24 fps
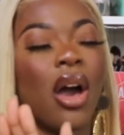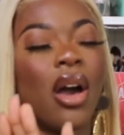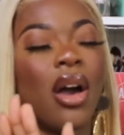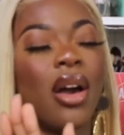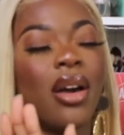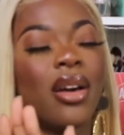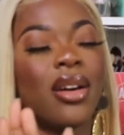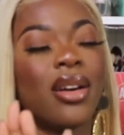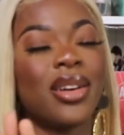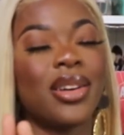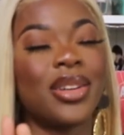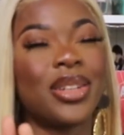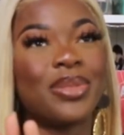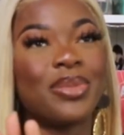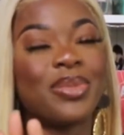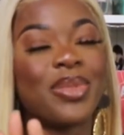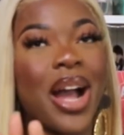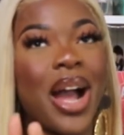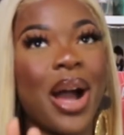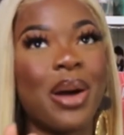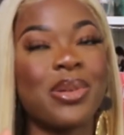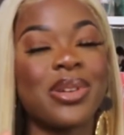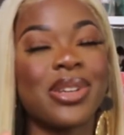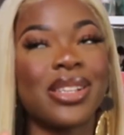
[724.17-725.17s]
I
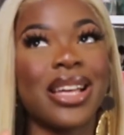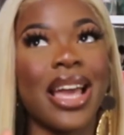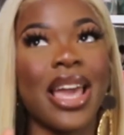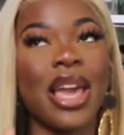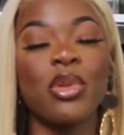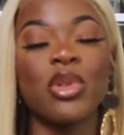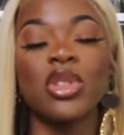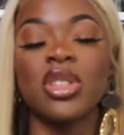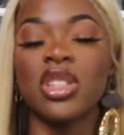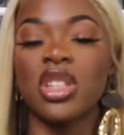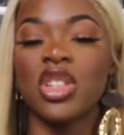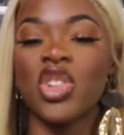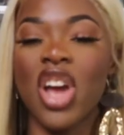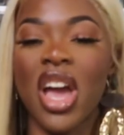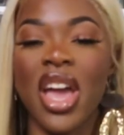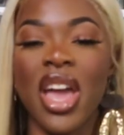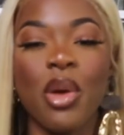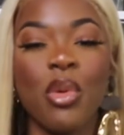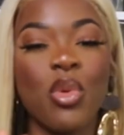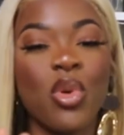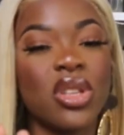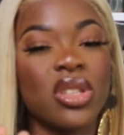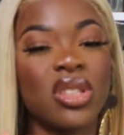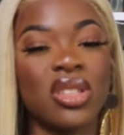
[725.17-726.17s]
don't want
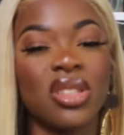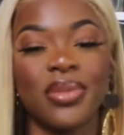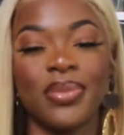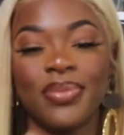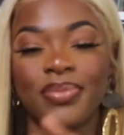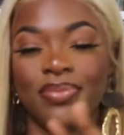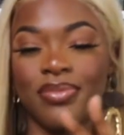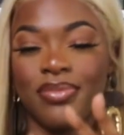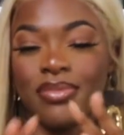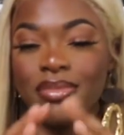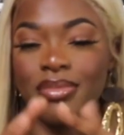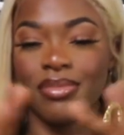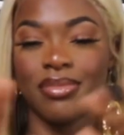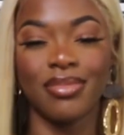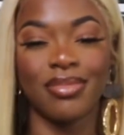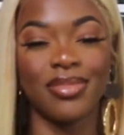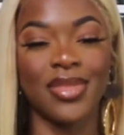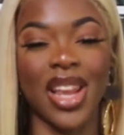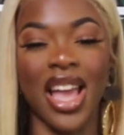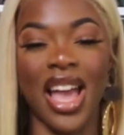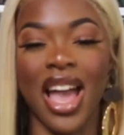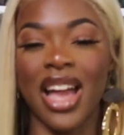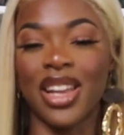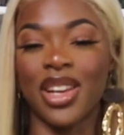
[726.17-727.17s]

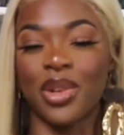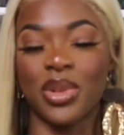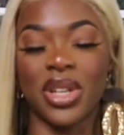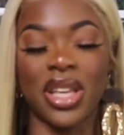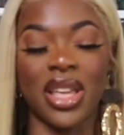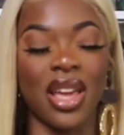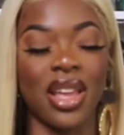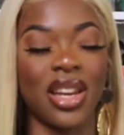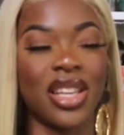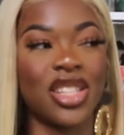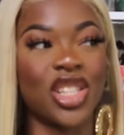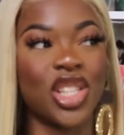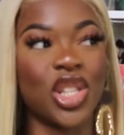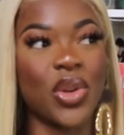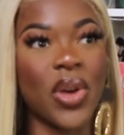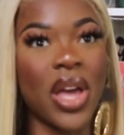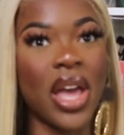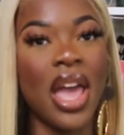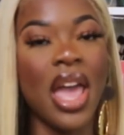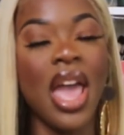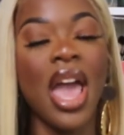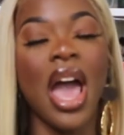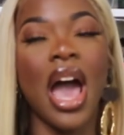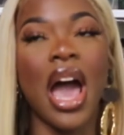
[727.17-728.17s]
to get into it.